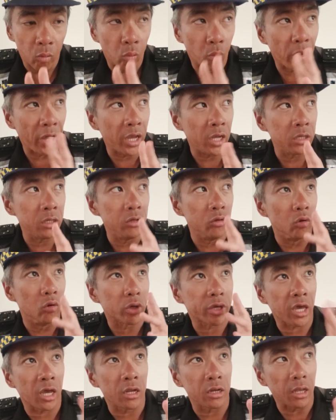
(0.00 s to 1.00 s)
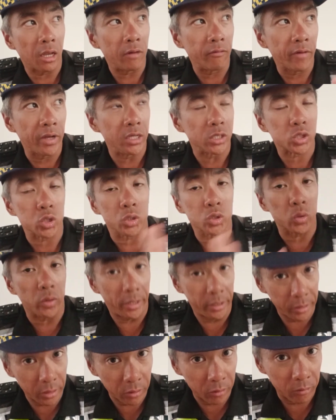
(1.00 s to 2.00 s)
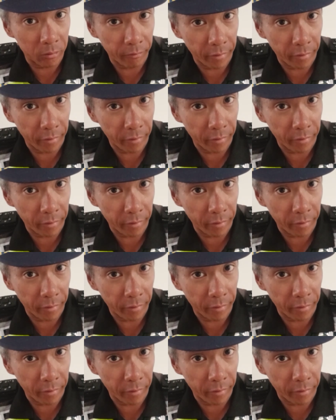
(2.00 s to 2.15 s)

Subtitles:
when you can and when it's not so ideal,